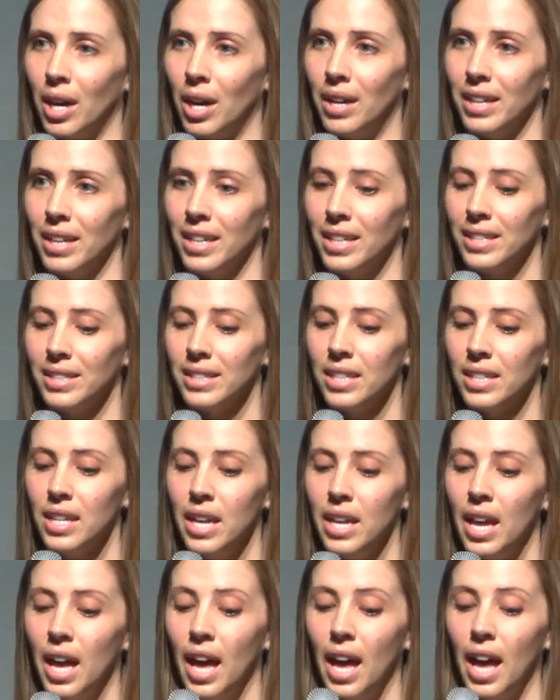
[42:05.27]
God is,
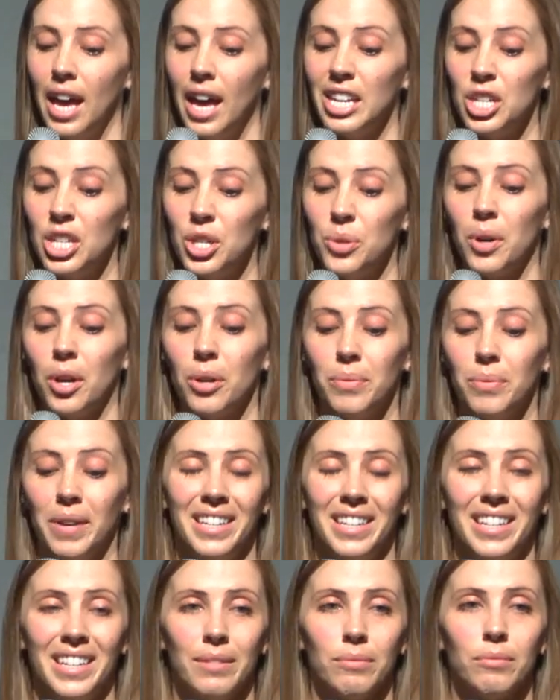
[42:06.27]
and you are
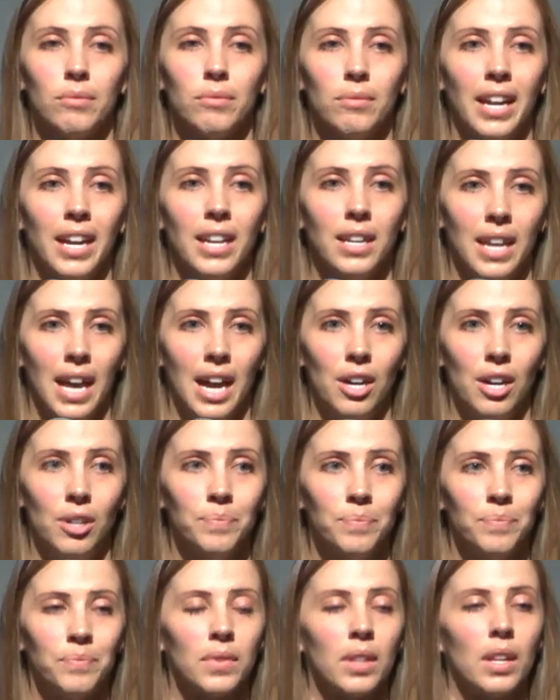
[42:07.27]
ready right
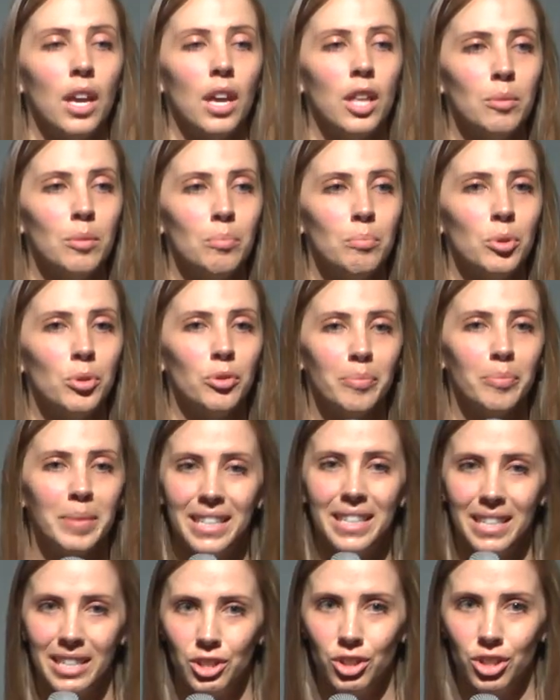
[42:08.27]
now, and the
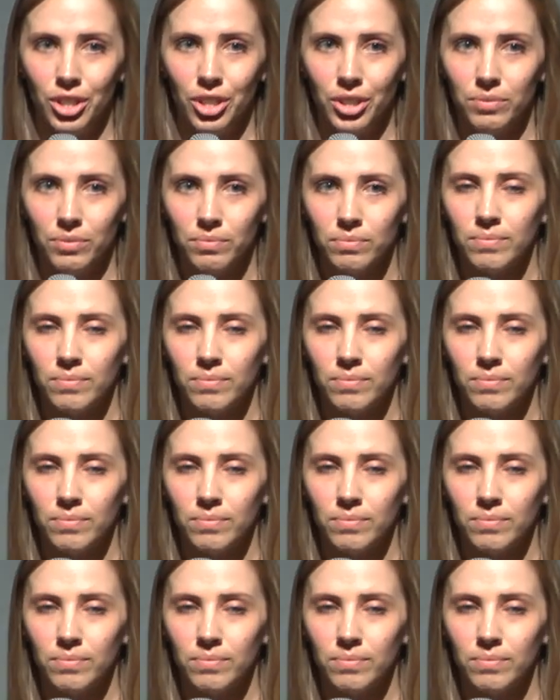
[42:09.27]
movement needs you.